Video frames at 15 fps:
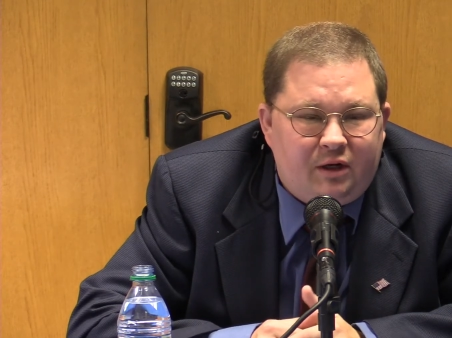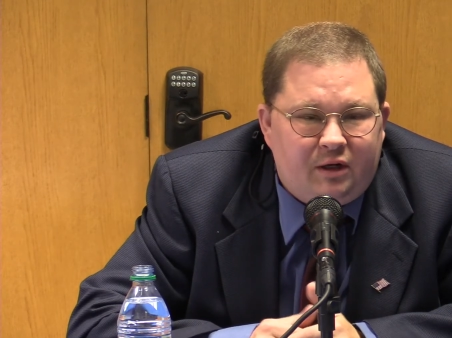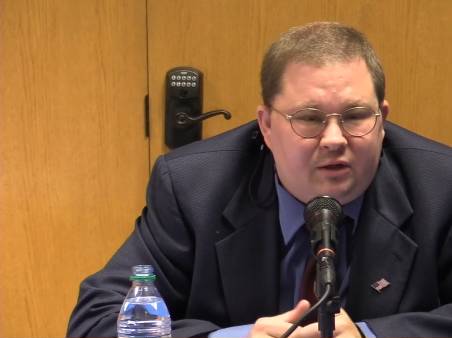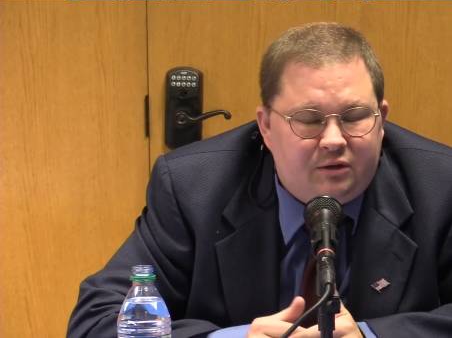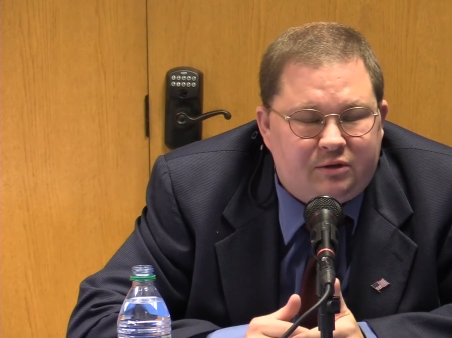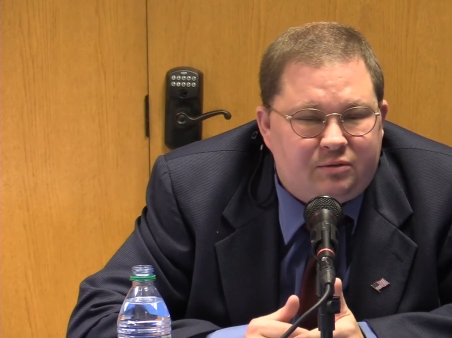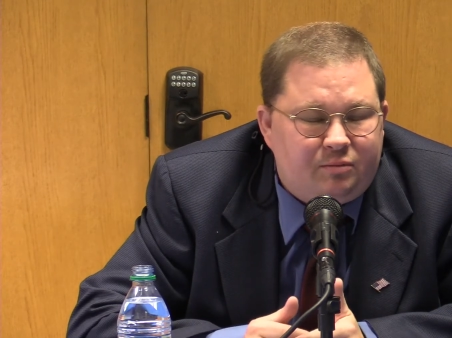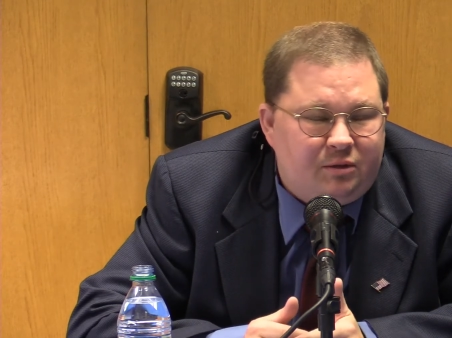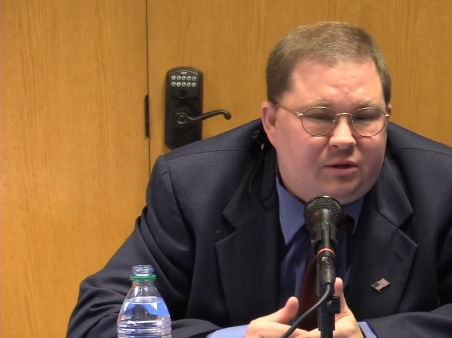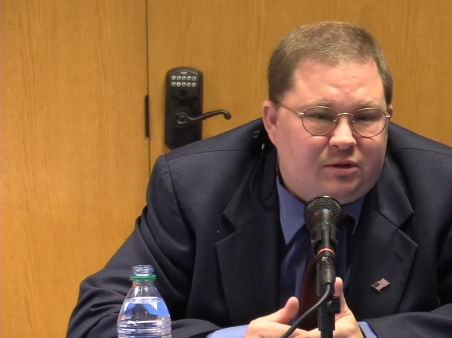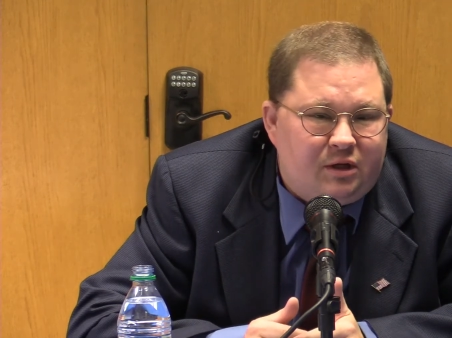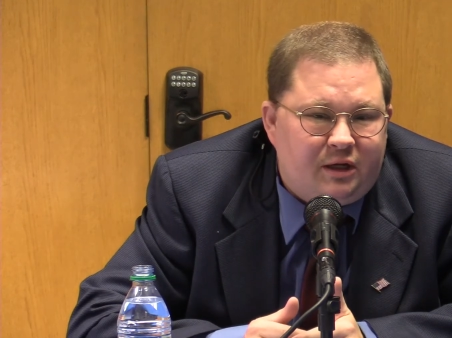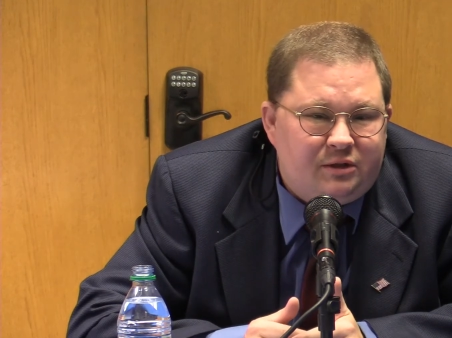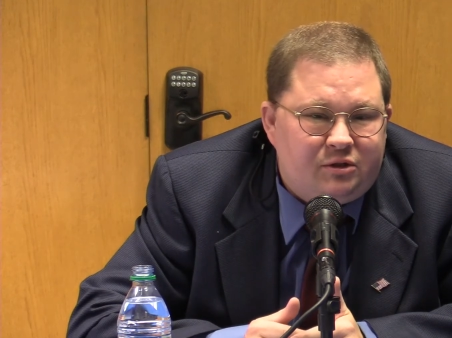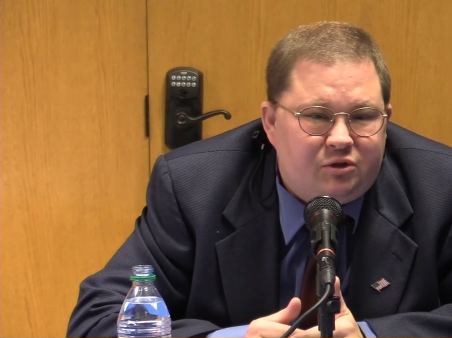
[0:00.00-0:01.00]
and as
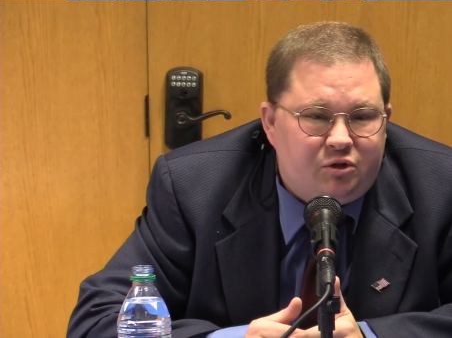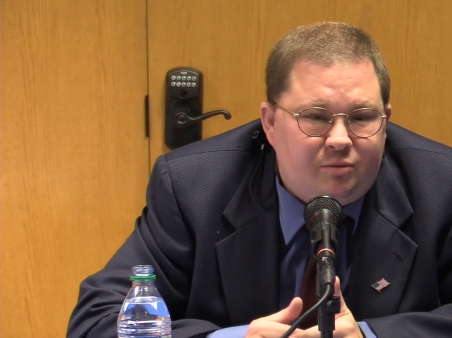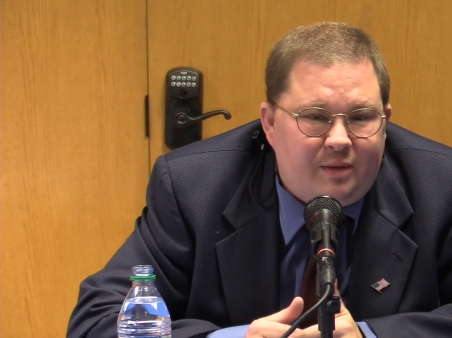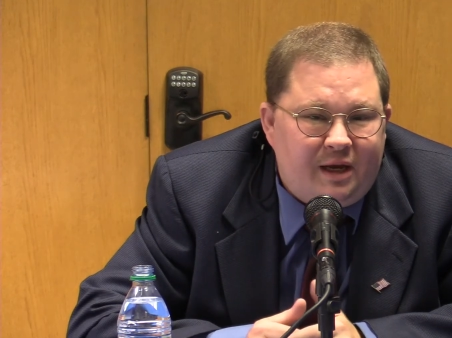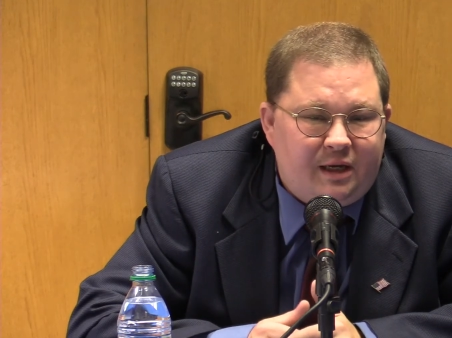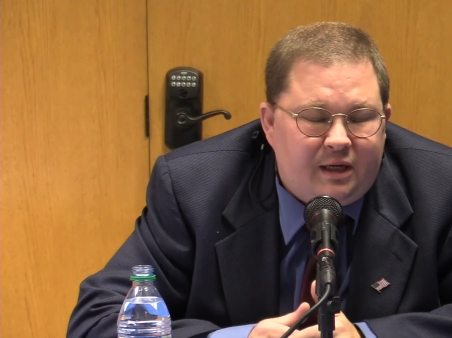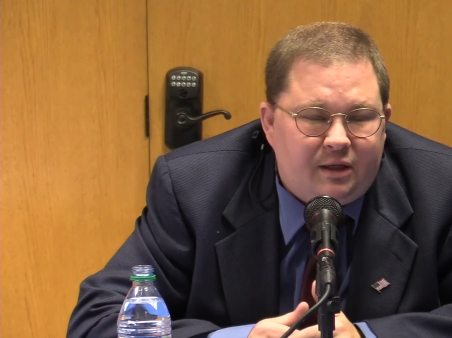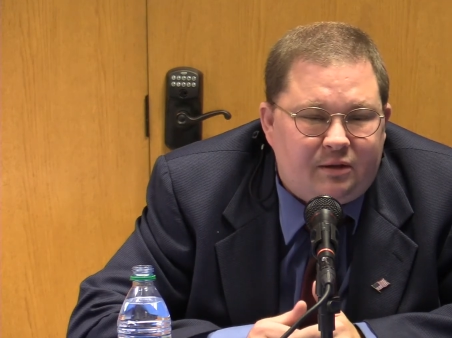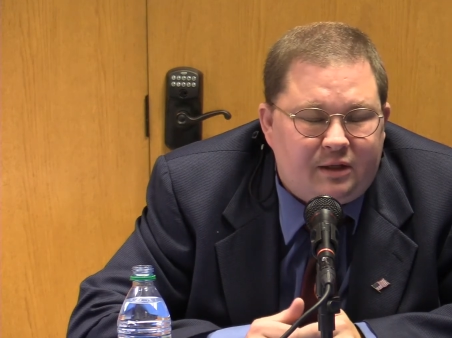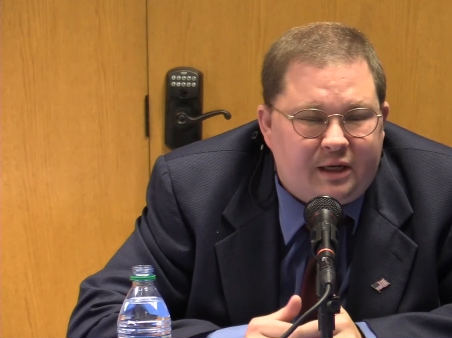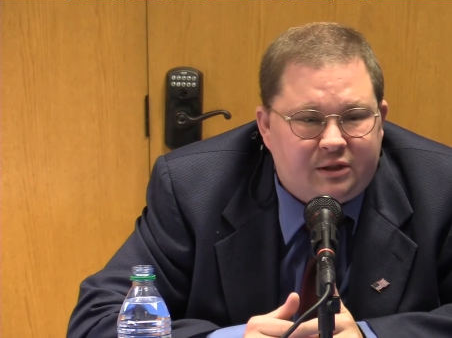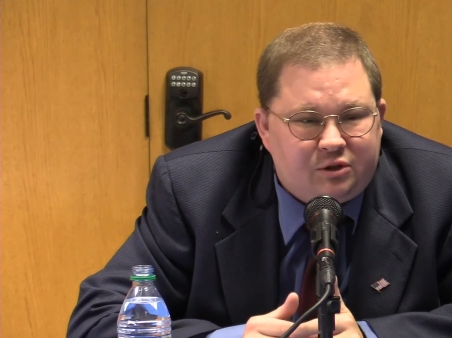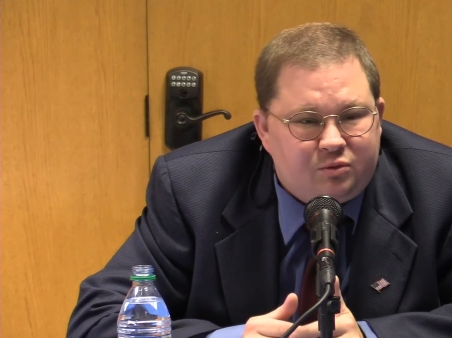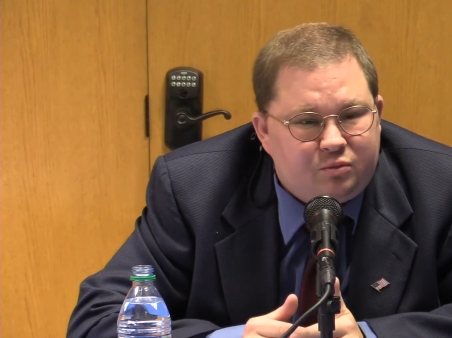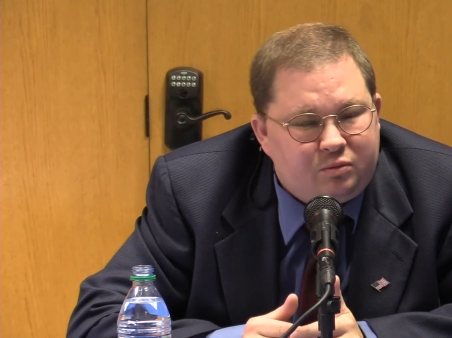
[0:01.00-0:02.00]
nice as you make it,
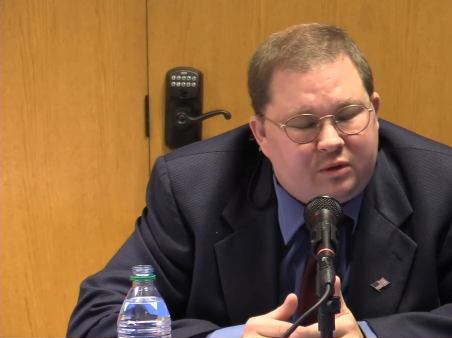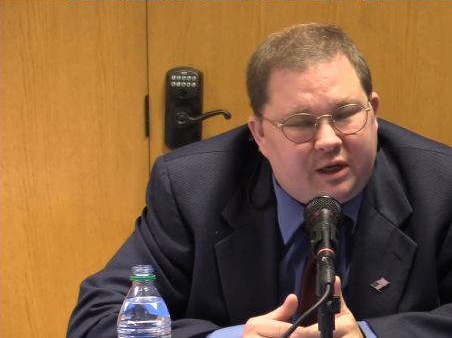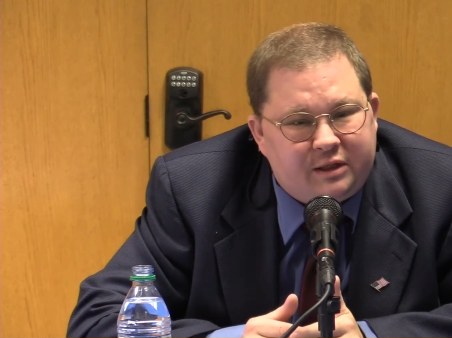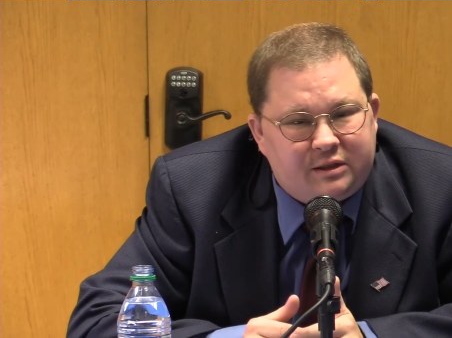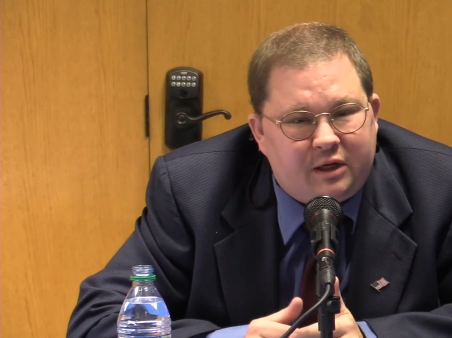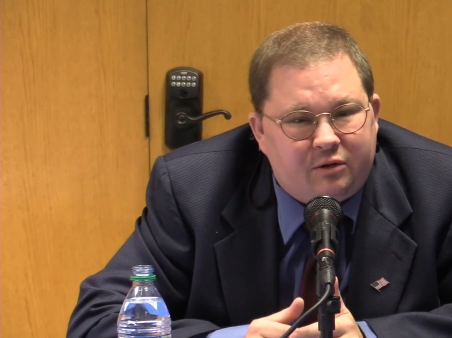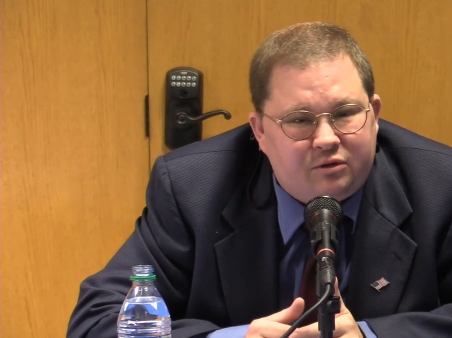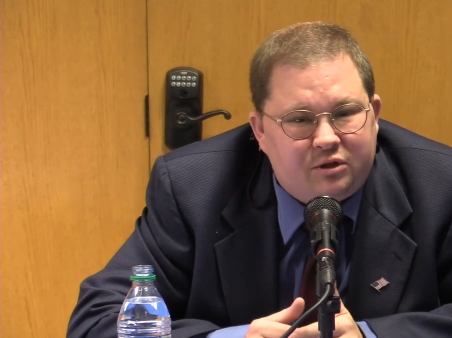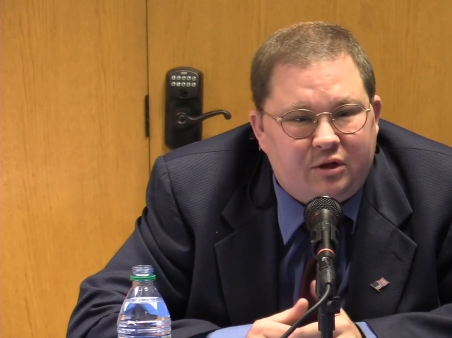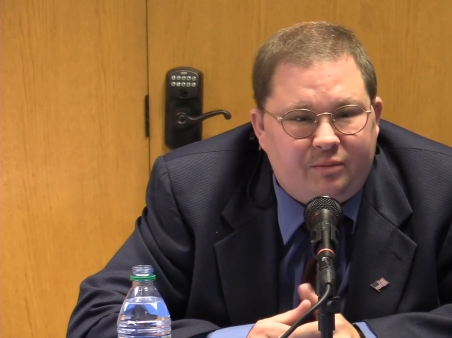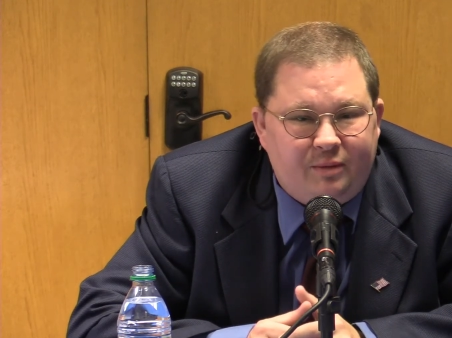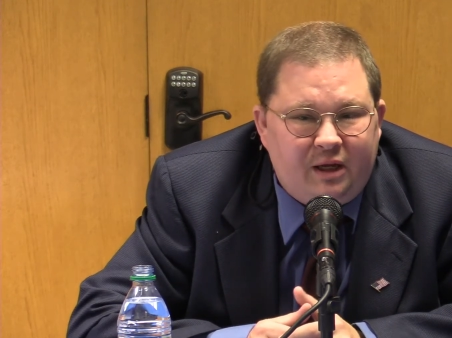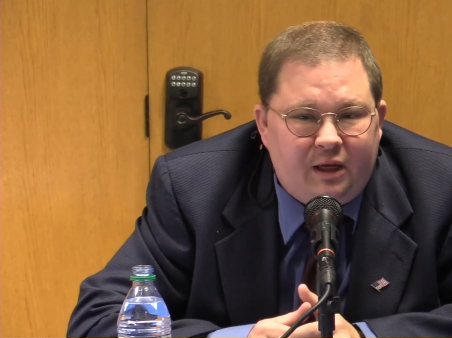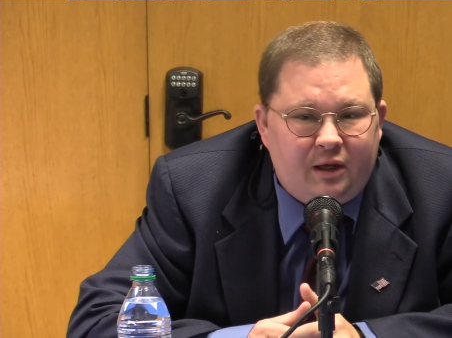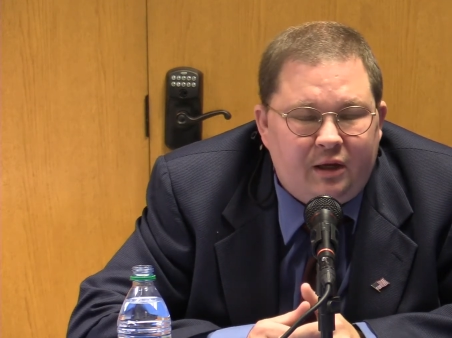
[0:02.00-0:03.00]
that's how it's going to
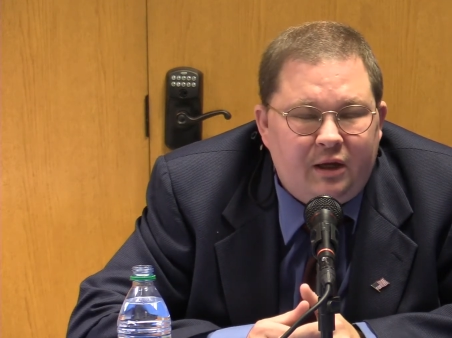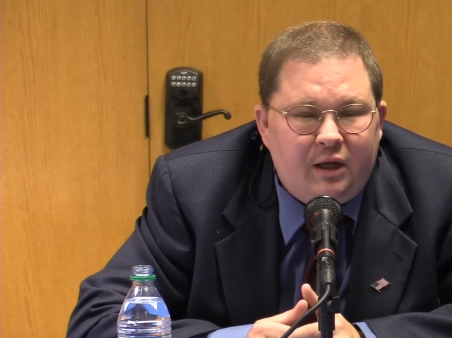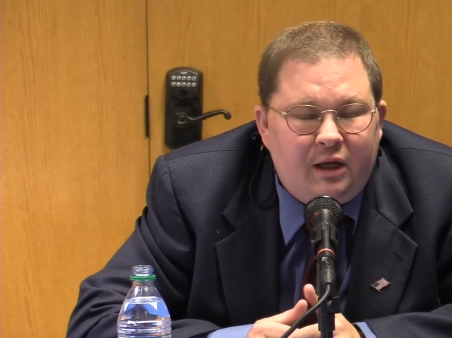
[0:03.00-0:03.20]
be.